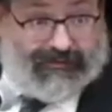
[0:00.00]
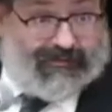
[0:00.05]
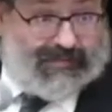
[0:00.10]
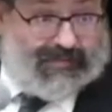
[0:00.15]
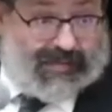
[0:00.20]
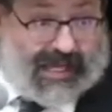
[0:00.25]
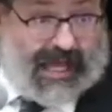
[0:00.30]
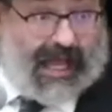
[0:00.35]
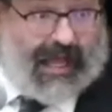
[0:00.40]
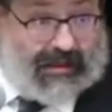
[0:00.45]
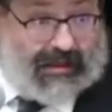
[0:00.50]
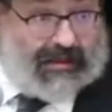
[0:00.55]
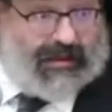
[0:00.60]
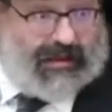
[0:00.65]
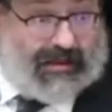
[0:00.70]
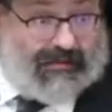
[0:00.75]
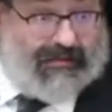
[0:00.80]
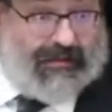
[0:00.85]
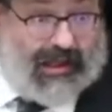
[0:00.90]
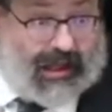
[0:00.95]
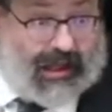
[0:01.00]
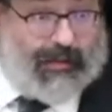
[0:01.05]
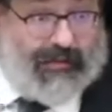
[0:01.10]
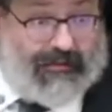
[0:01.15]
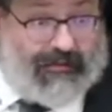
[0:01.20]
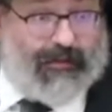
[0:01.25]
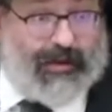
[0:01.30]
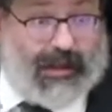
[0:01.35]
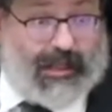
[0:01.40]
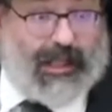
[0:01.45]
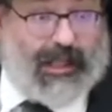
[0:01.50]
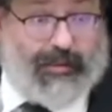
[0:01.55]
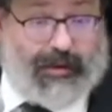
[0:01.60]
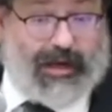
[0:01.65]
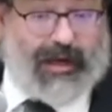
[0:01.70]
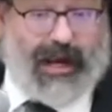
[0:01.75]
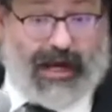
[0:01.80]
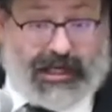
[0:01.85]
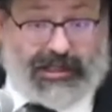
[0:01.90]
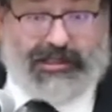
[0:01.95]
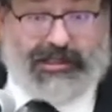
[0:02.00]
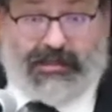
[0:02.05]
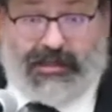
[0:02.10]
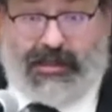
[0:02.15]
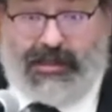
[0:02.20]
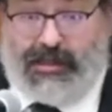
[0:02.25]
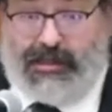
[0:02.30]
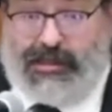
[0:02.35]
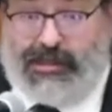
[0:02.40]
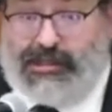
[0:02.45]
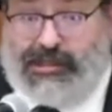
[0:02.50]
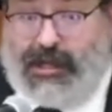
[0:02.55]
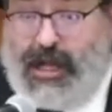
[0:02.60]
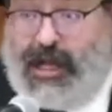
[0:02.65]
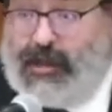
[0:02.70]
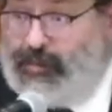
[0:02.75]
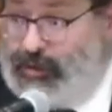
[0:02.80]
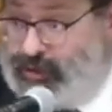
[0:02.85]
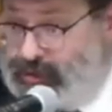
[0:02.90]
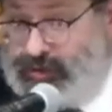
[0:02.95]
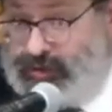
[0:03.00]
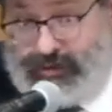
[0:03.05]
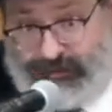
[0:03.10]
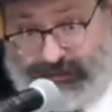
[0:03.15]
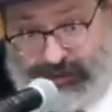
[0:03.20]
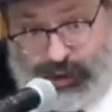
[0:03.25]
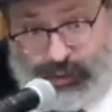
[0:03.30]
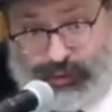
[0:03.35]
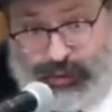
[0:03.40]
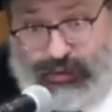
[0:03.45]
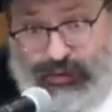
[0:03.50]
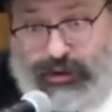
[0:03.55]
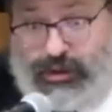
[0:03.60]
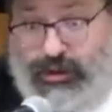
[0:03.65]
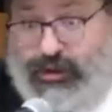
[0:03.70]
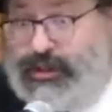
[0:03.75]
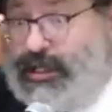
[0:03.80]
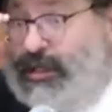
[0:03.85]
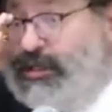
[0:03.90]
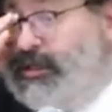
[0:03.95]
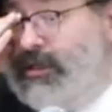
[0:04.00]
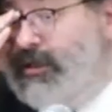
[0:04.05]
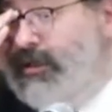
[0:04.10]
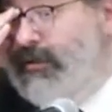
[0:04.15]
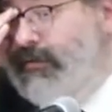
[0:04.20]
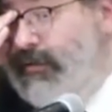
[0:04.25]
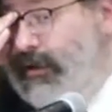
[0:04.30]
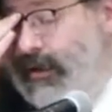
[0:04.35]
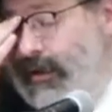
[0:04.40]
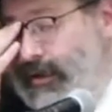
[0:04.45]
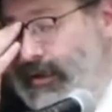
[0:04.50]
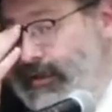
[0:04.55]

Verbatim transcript: began to develop a very deep connection to Yiddishkeit because of her spiritual sensitivity.